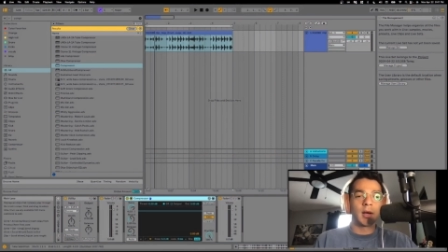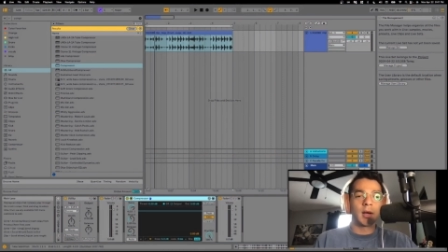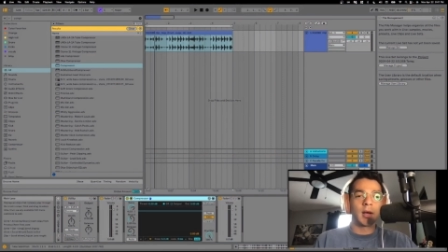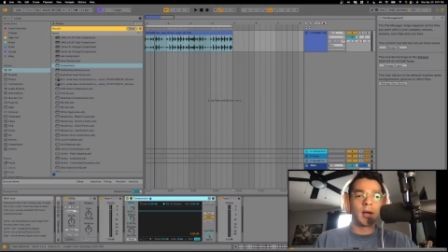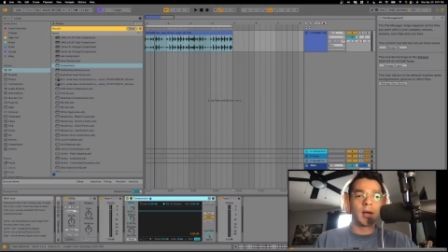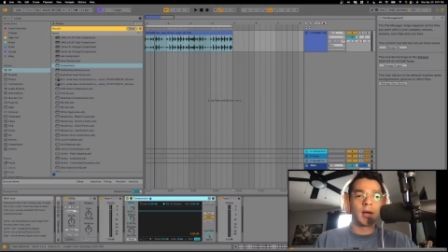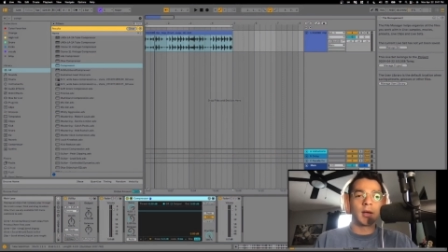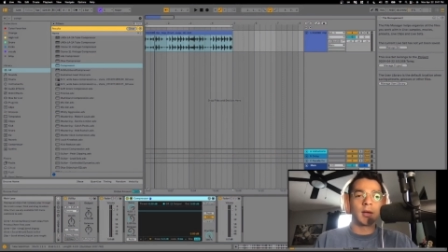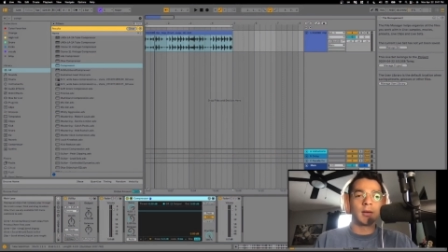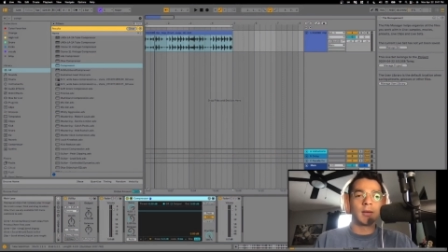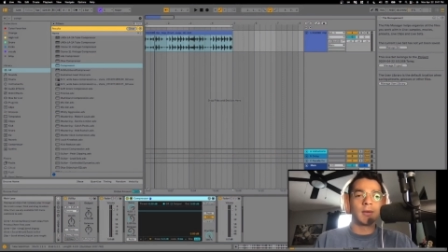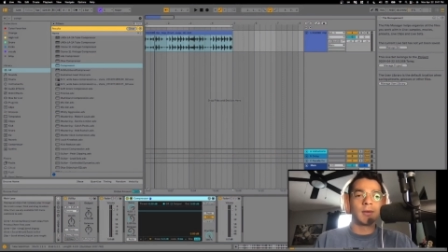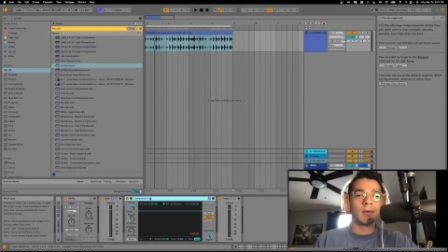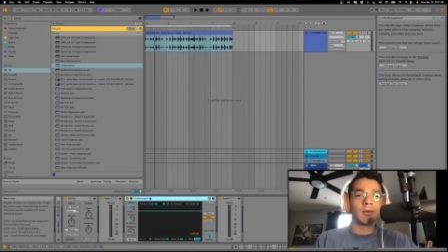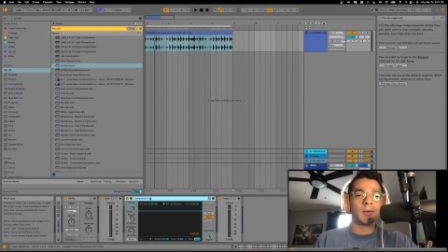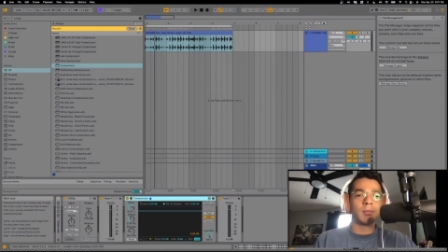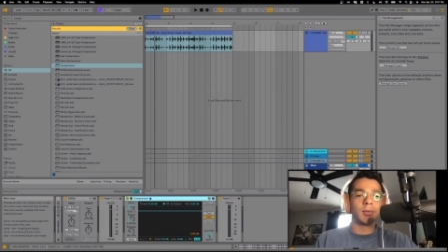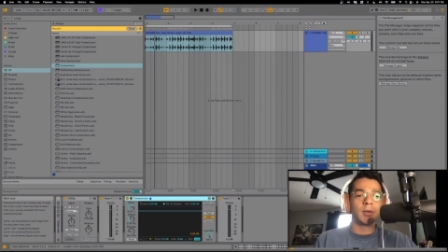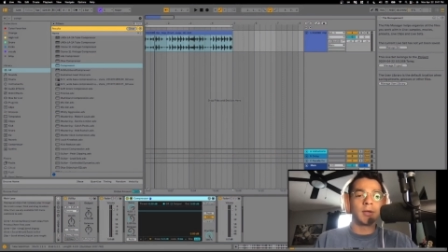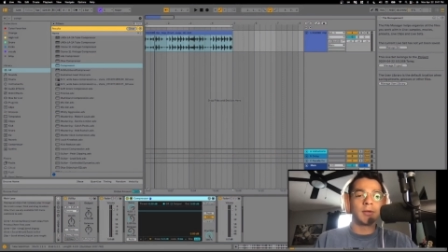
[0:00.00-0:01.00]
And the
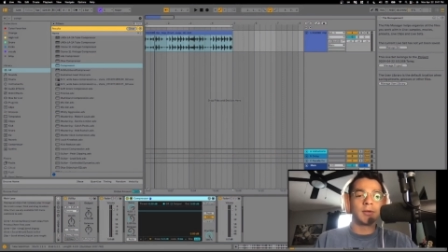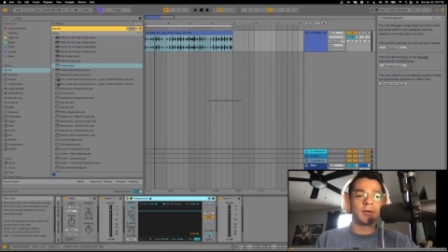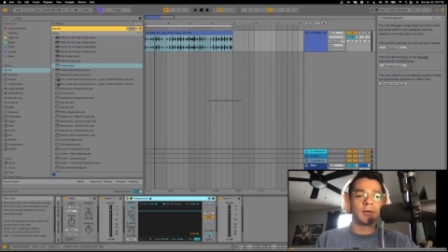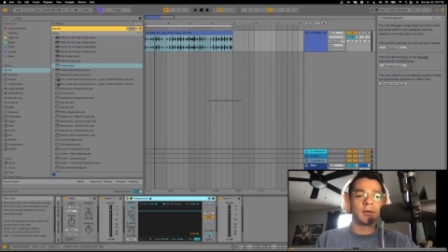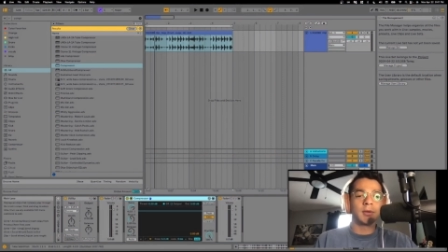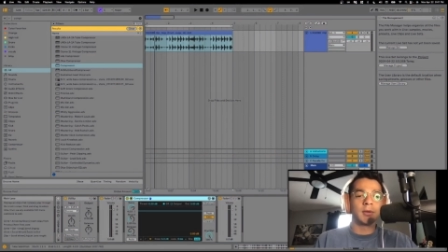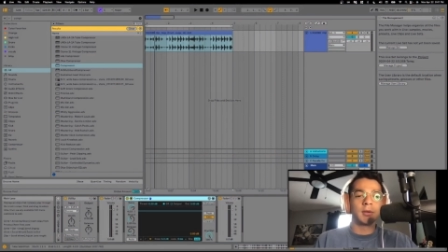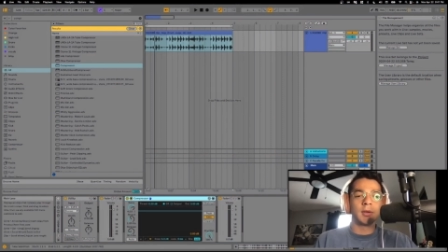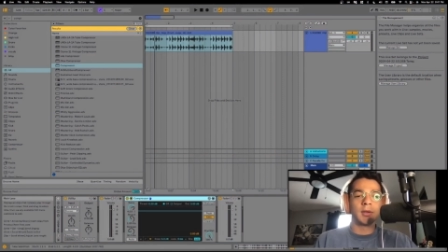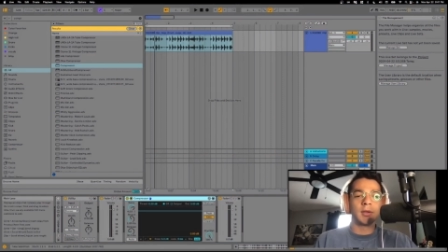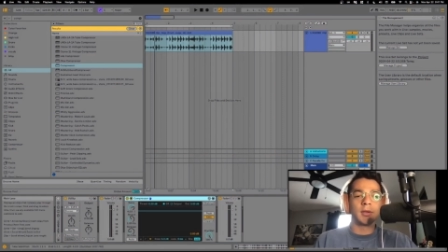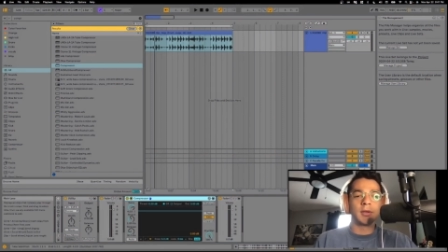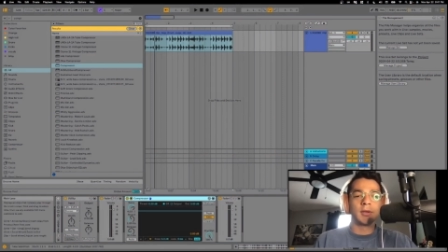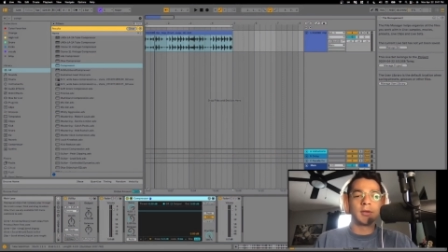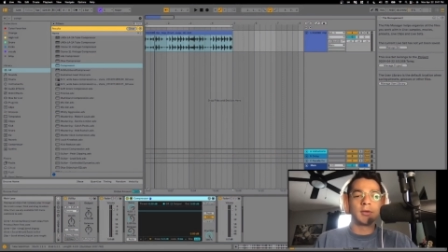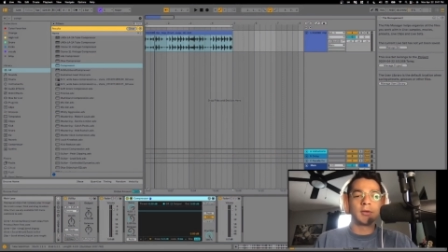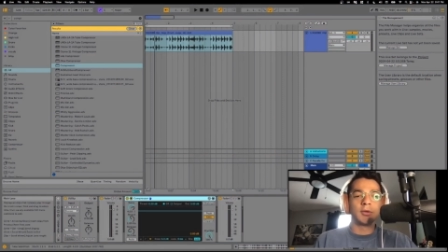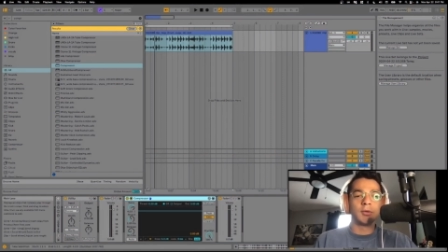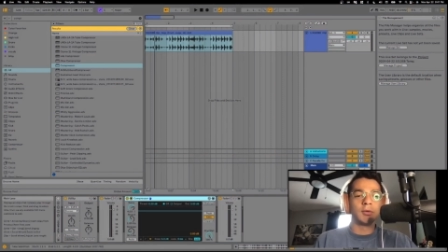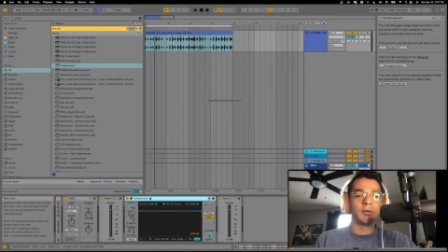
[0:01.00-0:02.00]
compressor
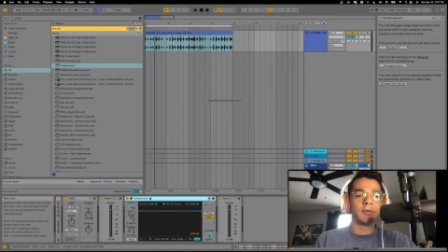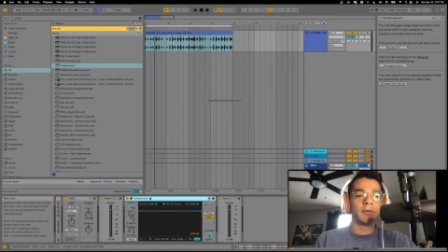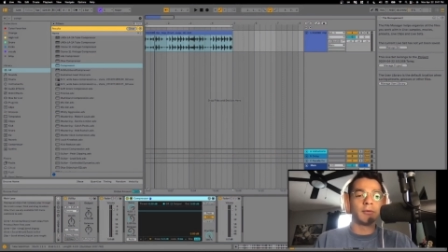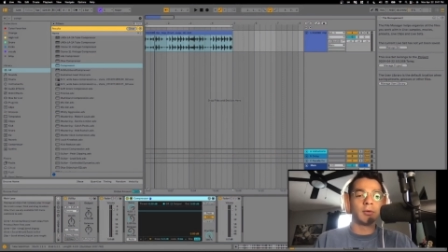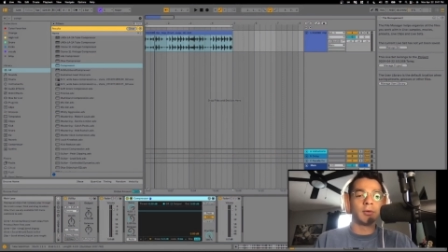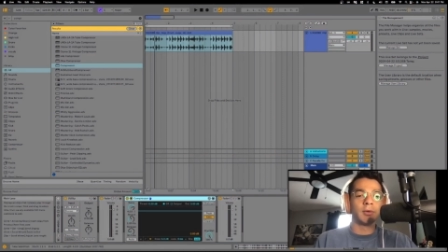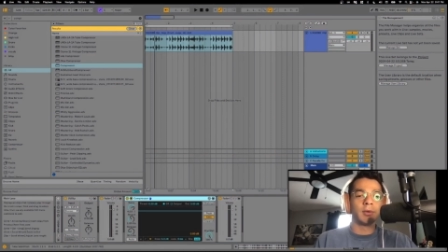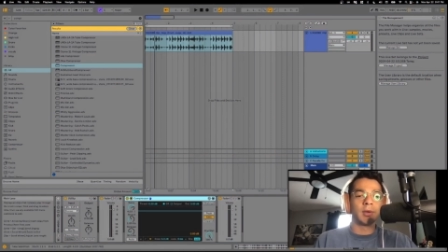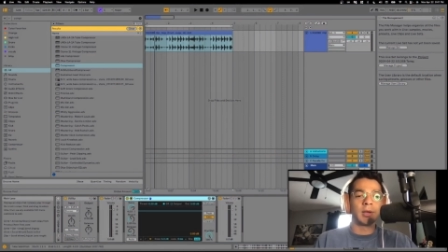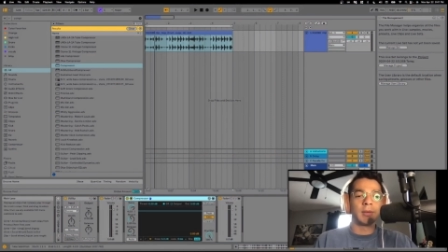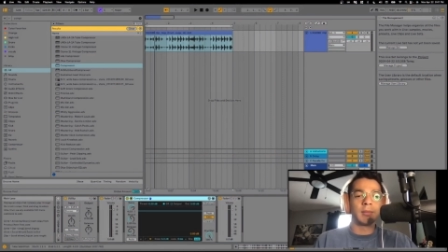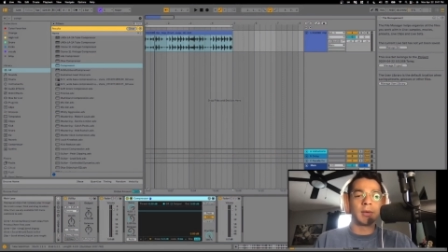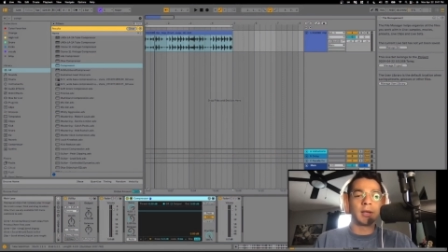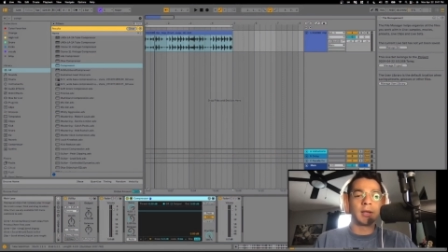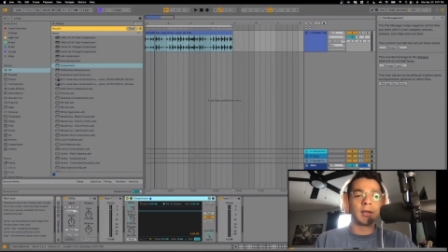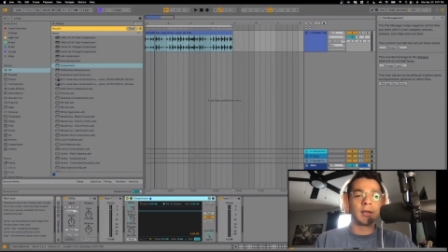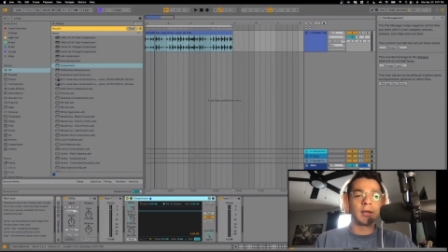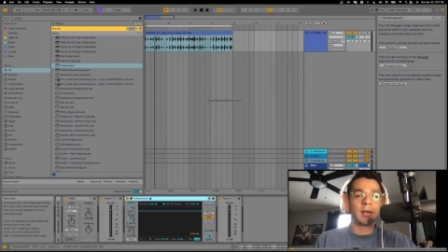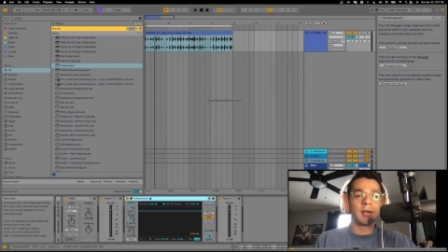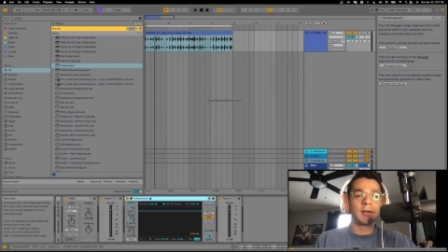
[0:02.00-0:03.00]
is useful in
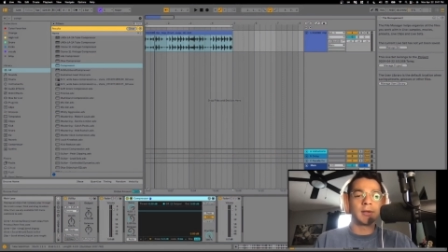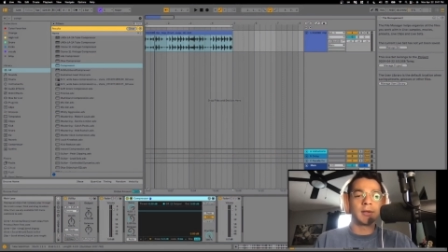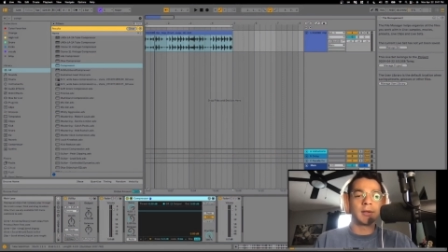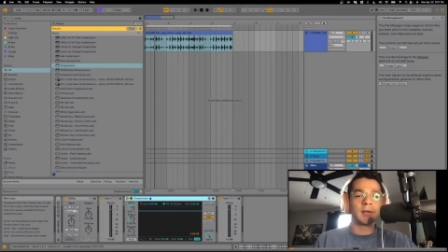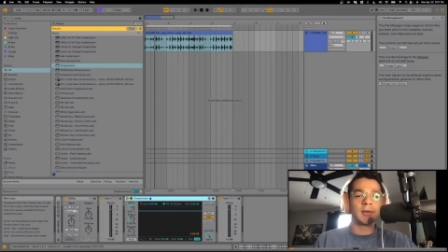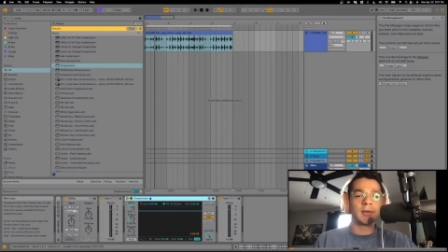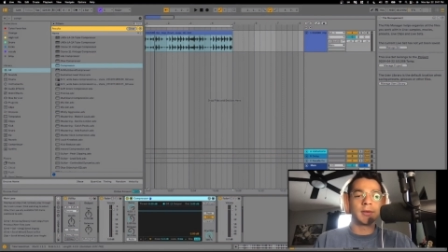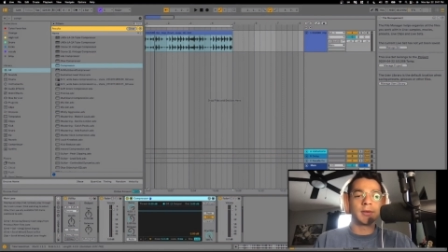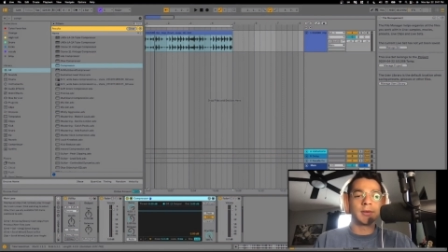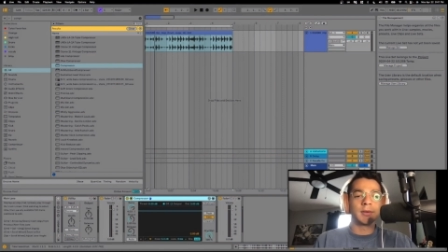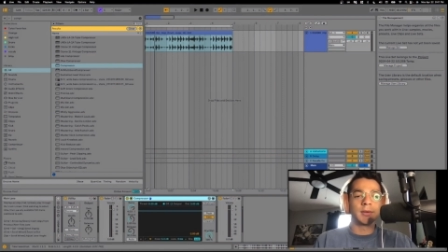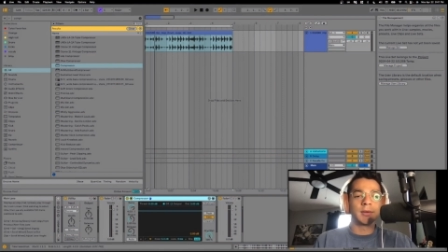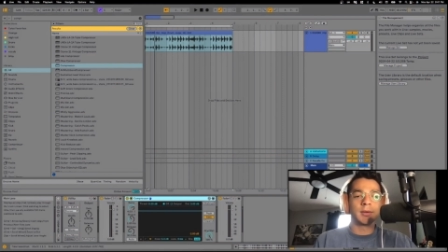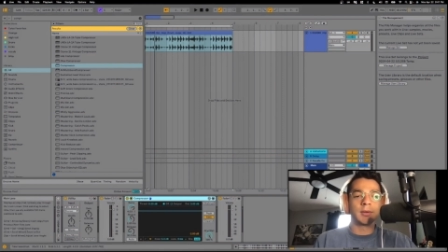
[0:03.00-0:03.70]
many cases.